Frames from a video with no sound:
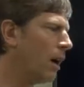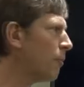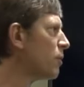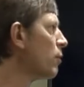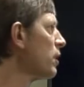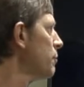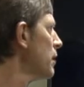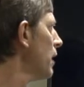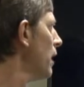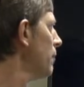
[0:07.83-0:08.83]
This work's
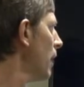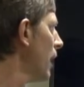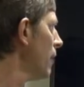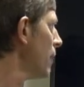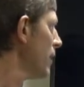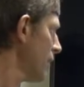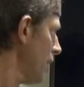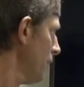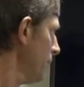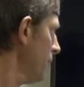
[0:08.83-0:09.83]
been done by
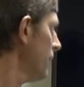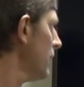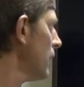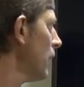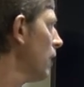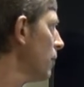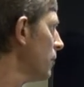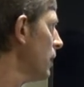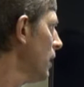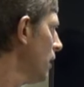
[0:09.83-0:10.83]
myself, Ron
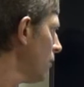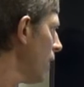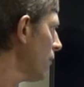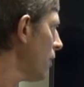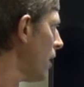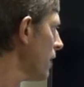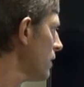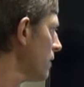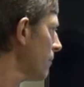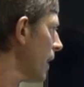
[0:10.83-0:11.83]

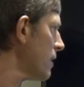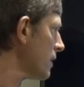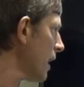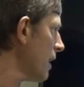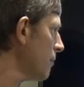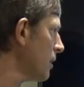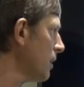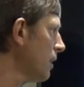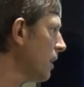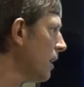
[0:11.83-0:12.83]
Voss, Matt
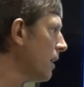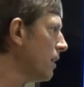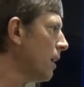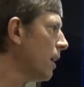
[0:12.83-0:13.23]
Schuiteman, and